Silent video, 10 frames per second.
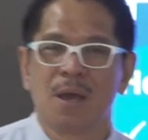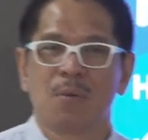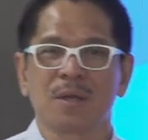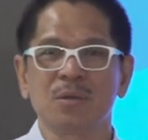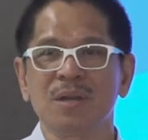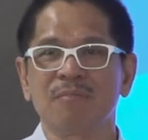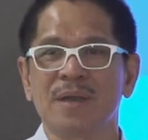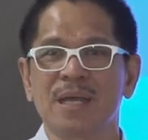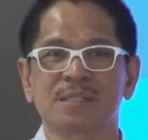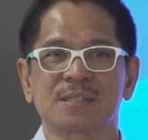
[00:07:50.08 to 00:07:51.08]
where you
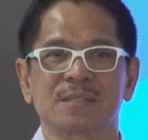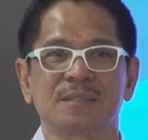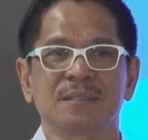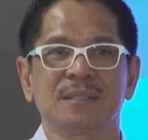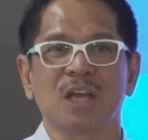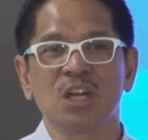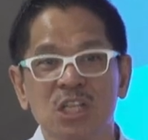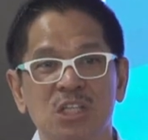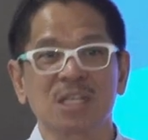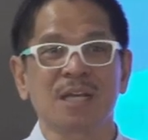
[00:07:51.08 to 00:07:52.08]
invest
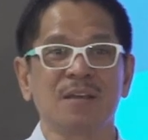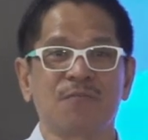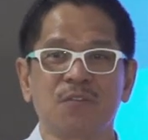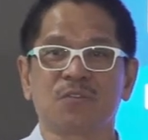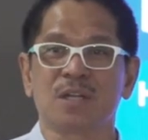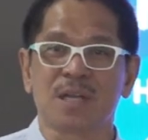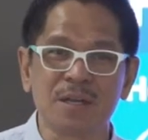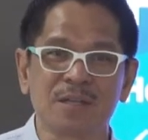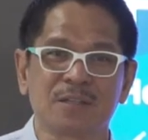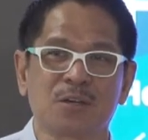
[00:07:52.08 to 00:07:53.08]
initially
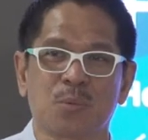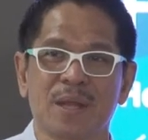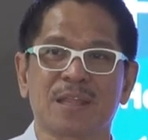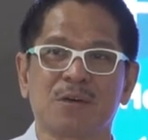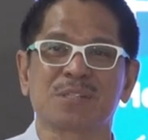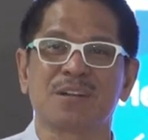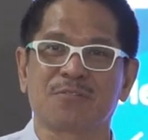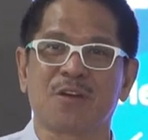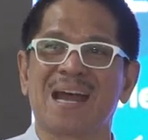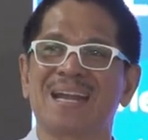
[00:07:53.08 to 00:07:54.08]
1,500 or
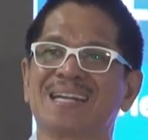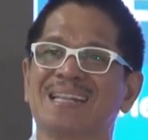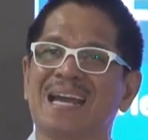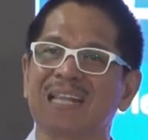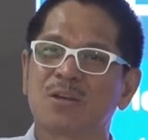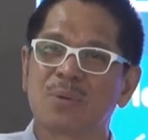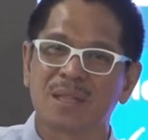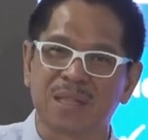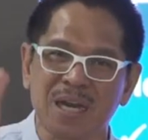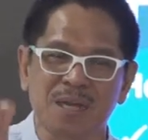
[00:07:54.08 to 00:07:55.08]

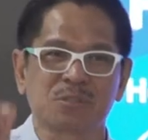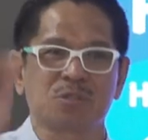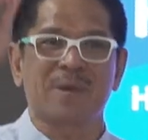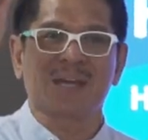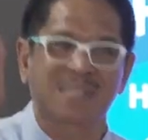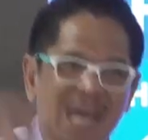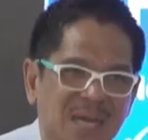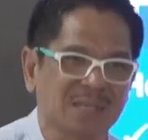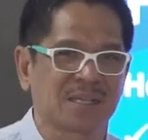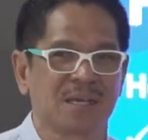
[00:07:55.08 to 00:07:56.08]
1,491 dirhams to be
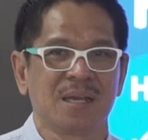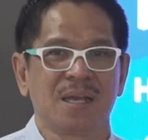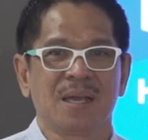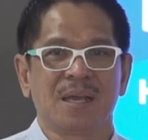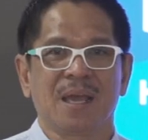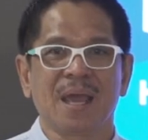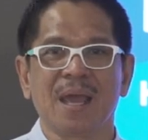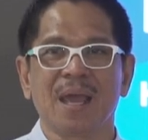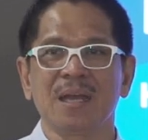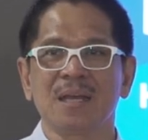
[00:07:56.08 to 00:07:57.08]
exact,
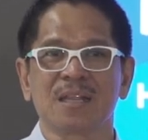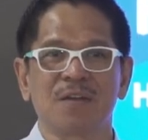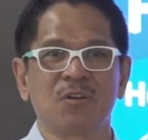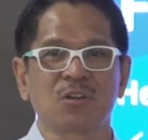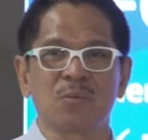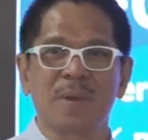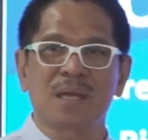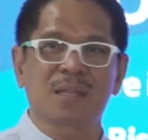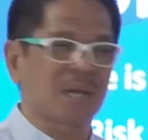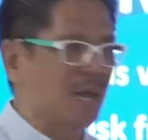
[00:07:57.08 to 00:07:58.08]
and endeavor to
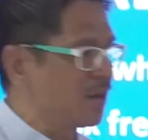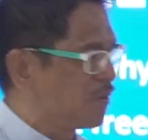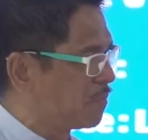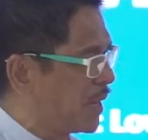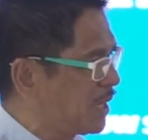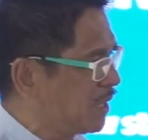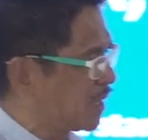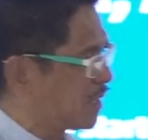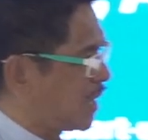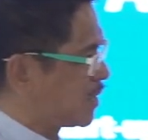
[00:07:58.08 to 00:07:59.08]
make the kind of money
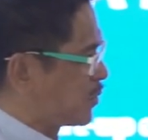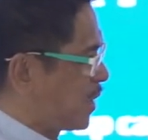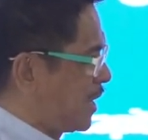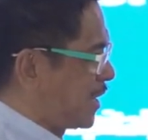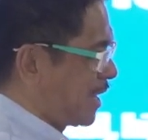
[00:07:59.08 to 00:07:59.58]
that Najwa and